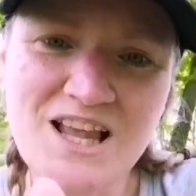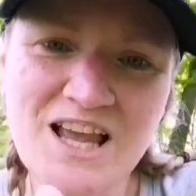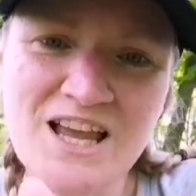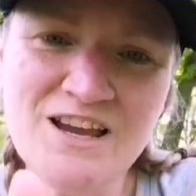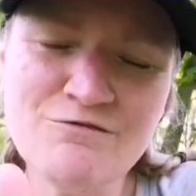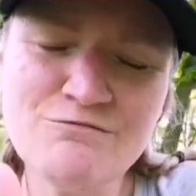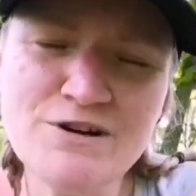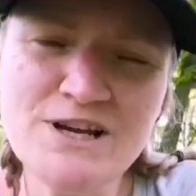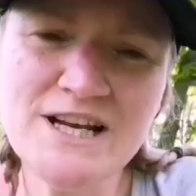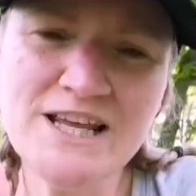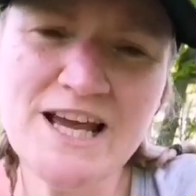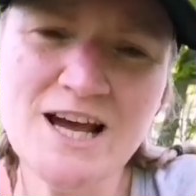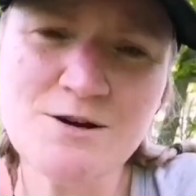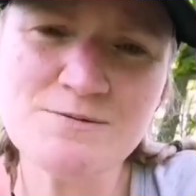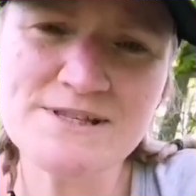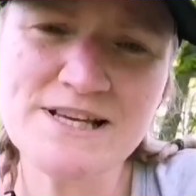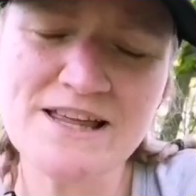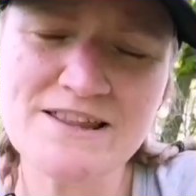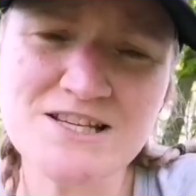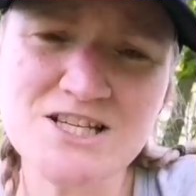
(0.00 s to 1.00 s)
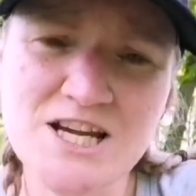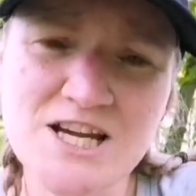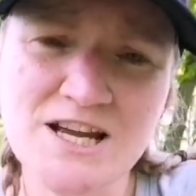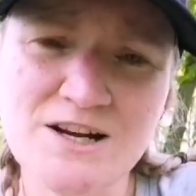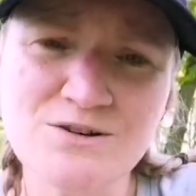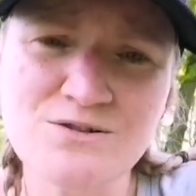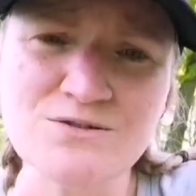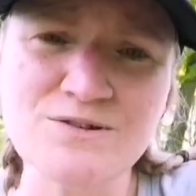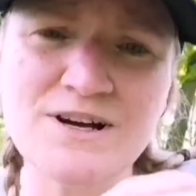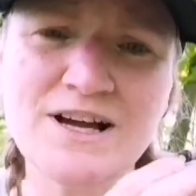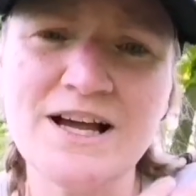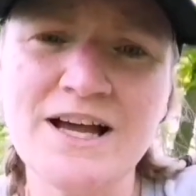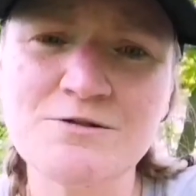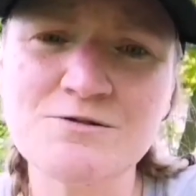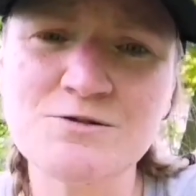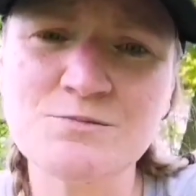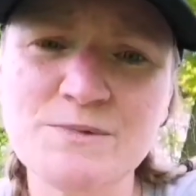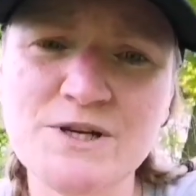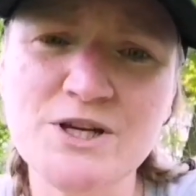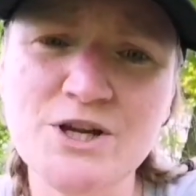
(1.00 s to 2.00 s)
it really helps out the channel,
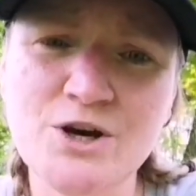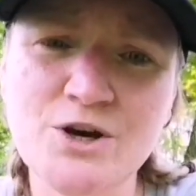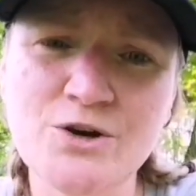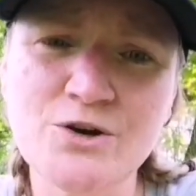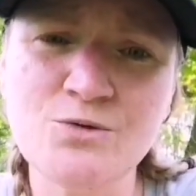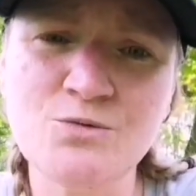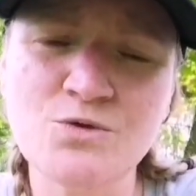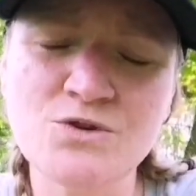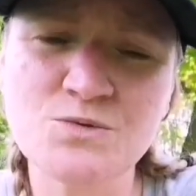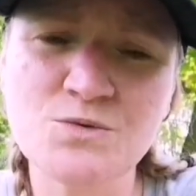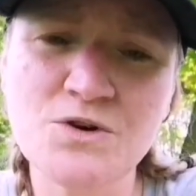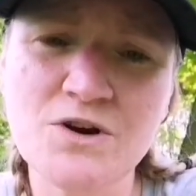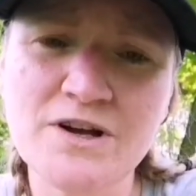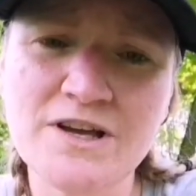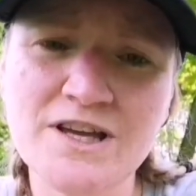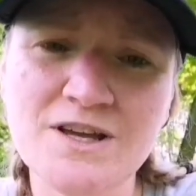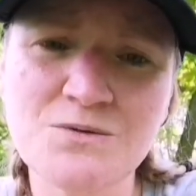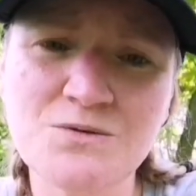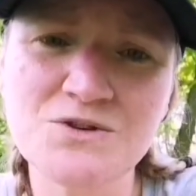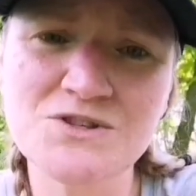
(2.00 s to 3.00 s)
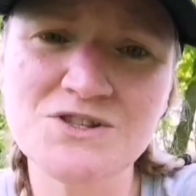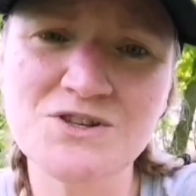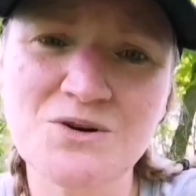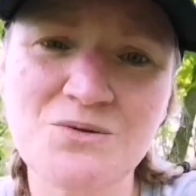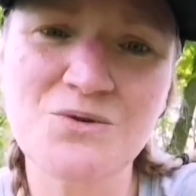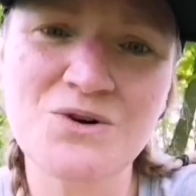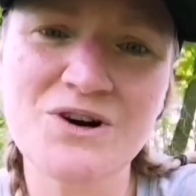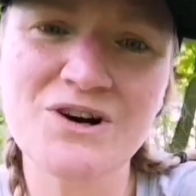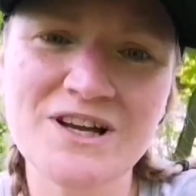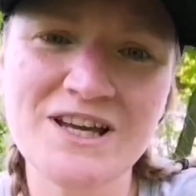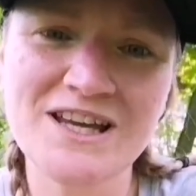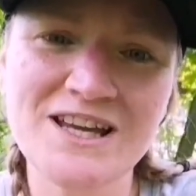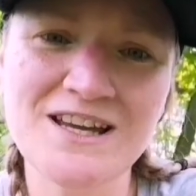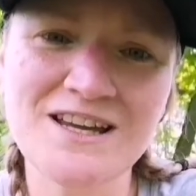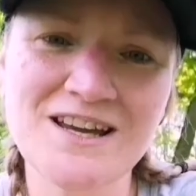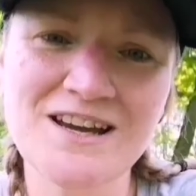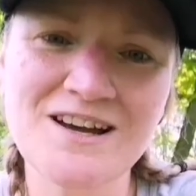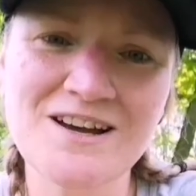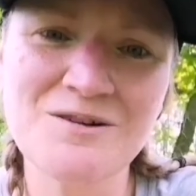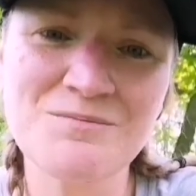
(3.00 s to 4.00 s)
helps me know what's working, what's not
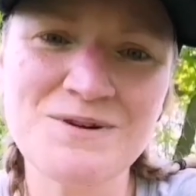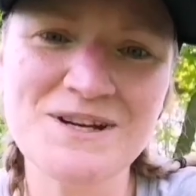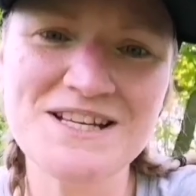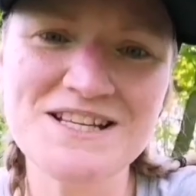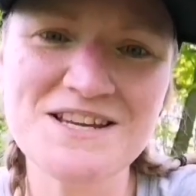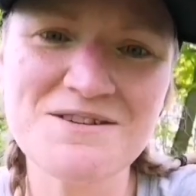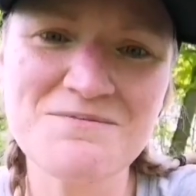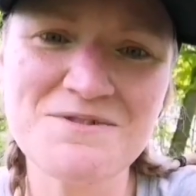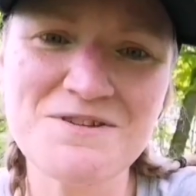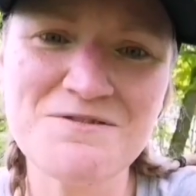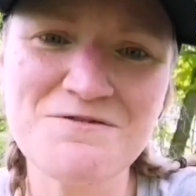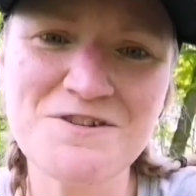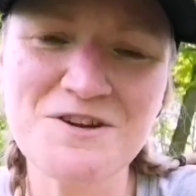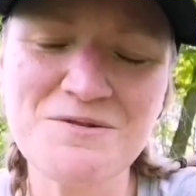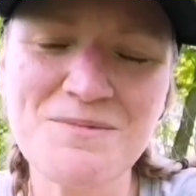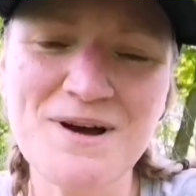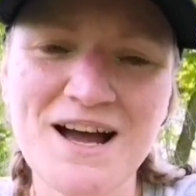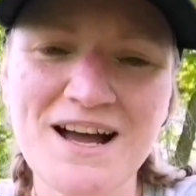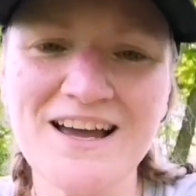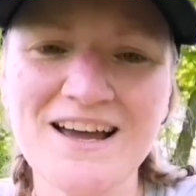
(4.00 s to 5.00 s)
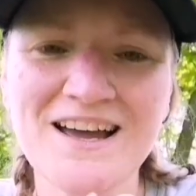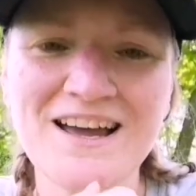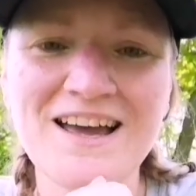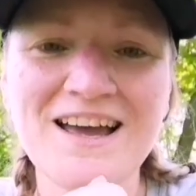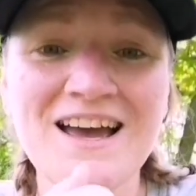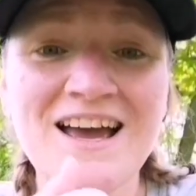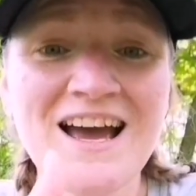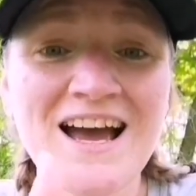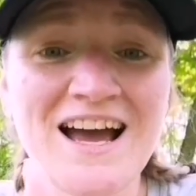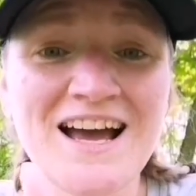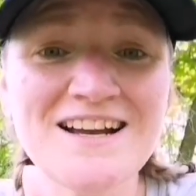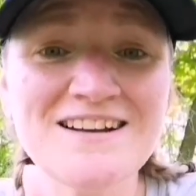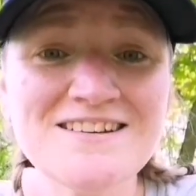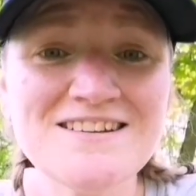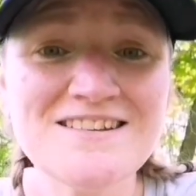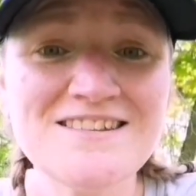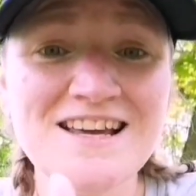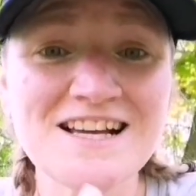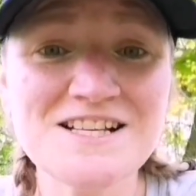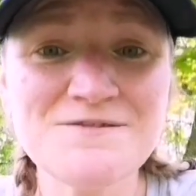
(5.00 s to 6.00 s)
working. Please give me your feedback. And
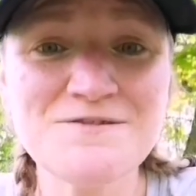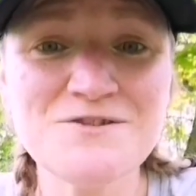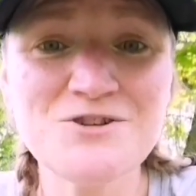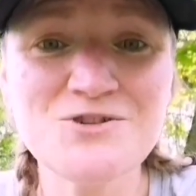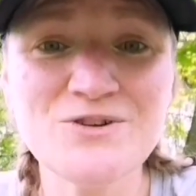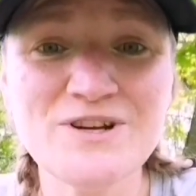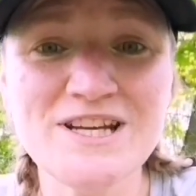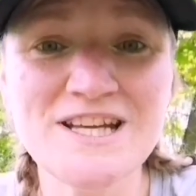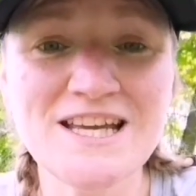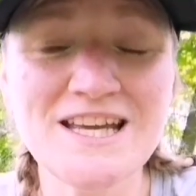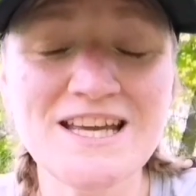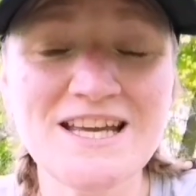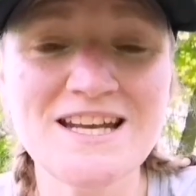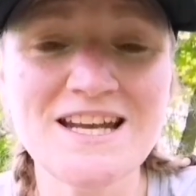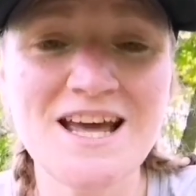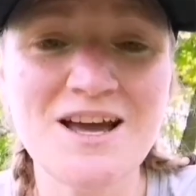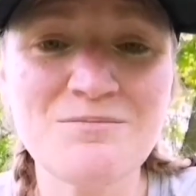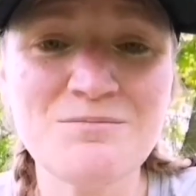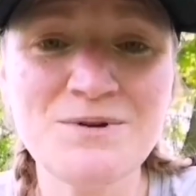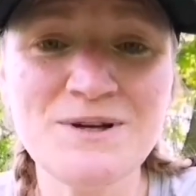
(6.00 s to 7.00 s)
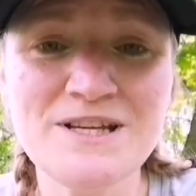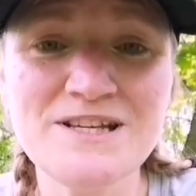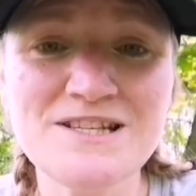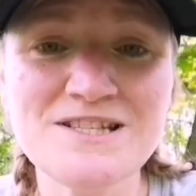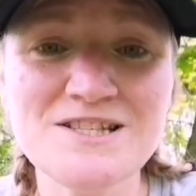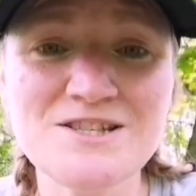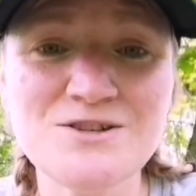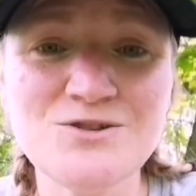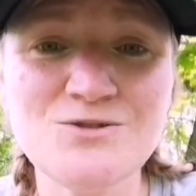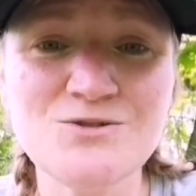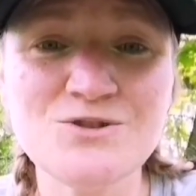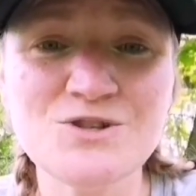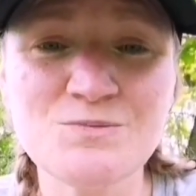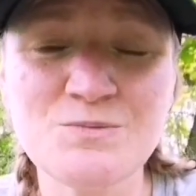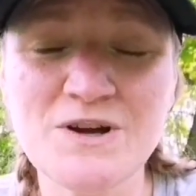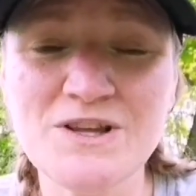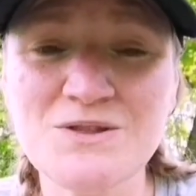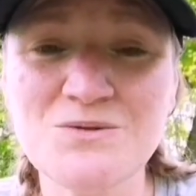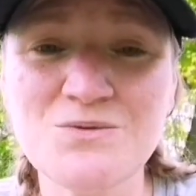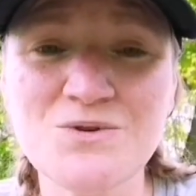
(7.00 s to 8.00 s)
thanks for joining in, and please do
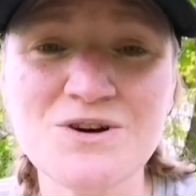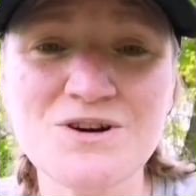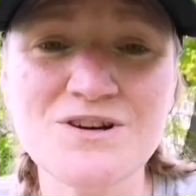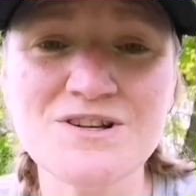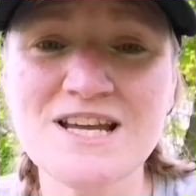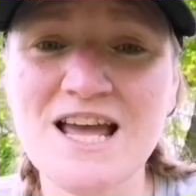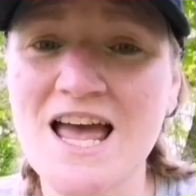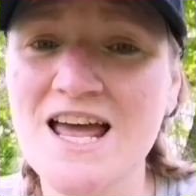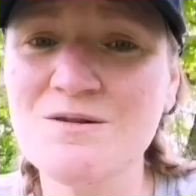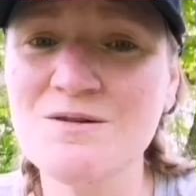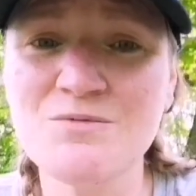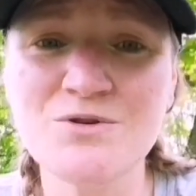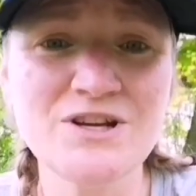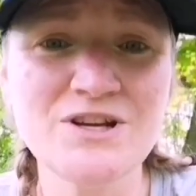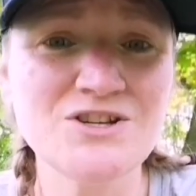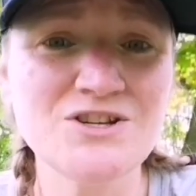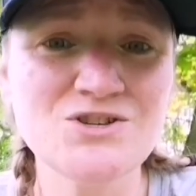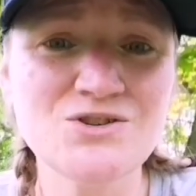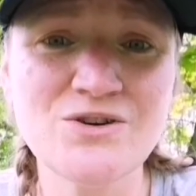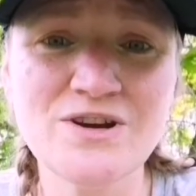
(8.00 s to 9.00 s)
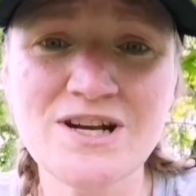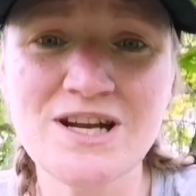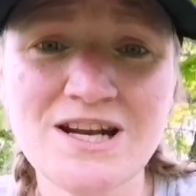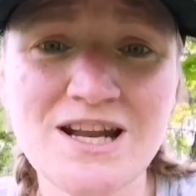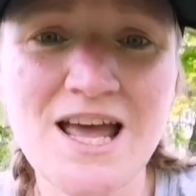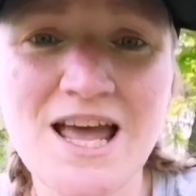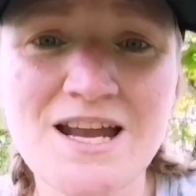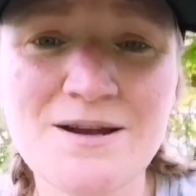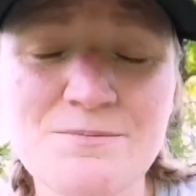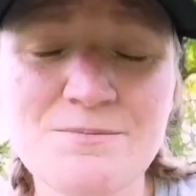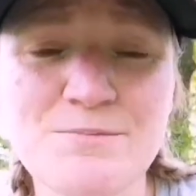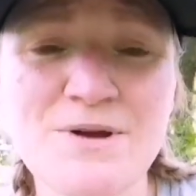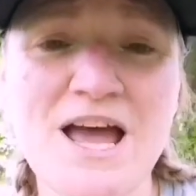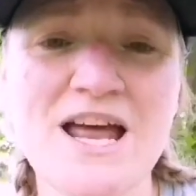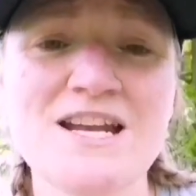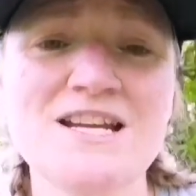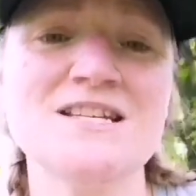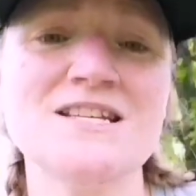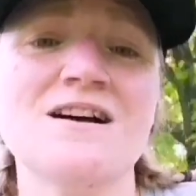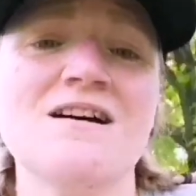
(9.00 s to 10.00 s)
spread the word. Anybody can join in at
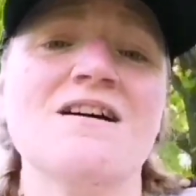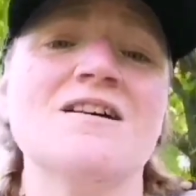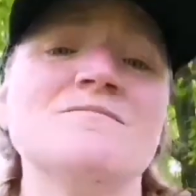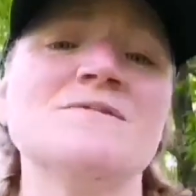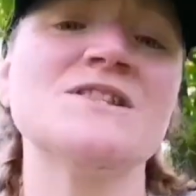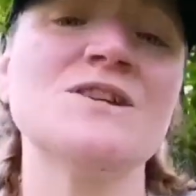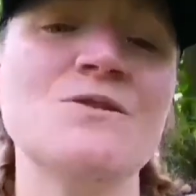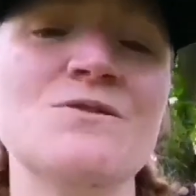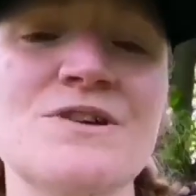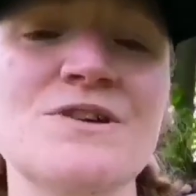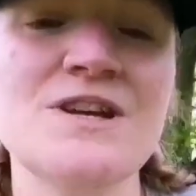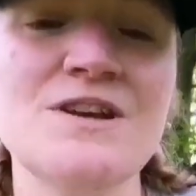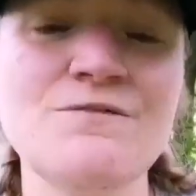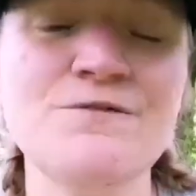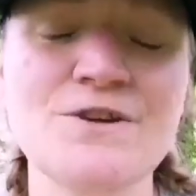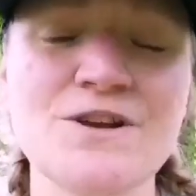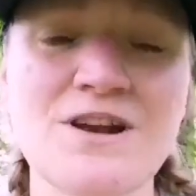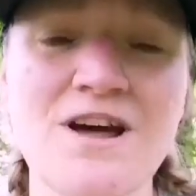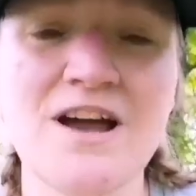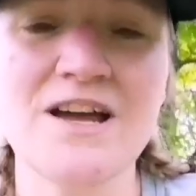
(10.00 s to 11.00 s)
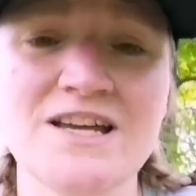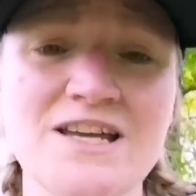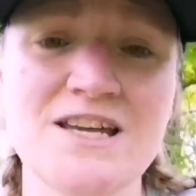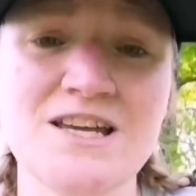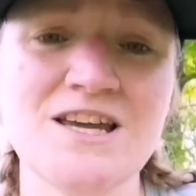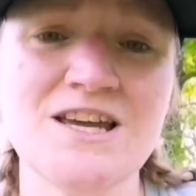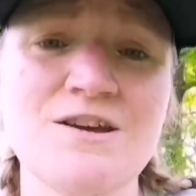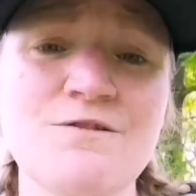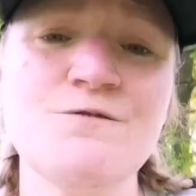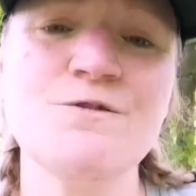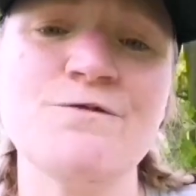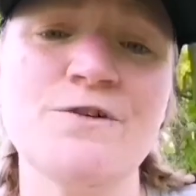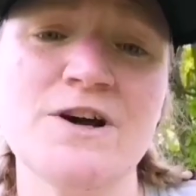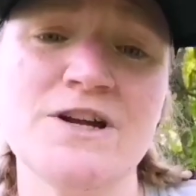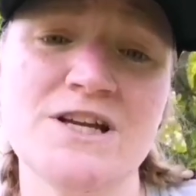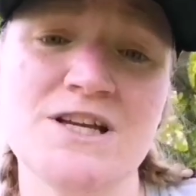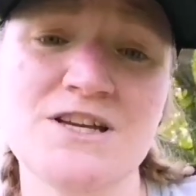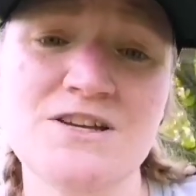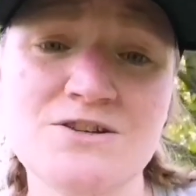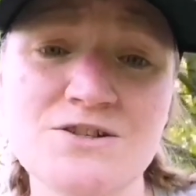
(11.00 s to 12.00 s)
any time, so if you're liking it, if you're
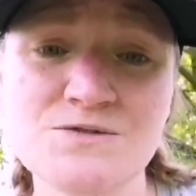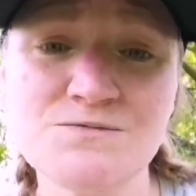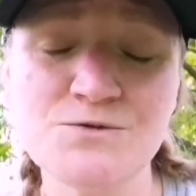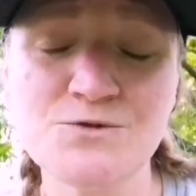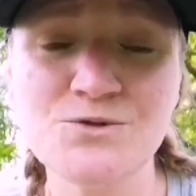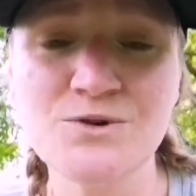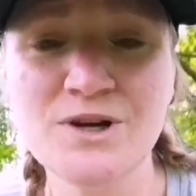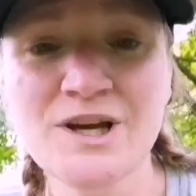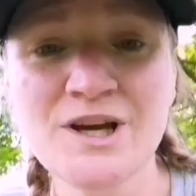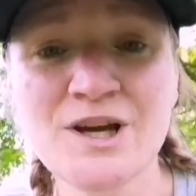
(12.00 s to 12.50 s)
finding it useful,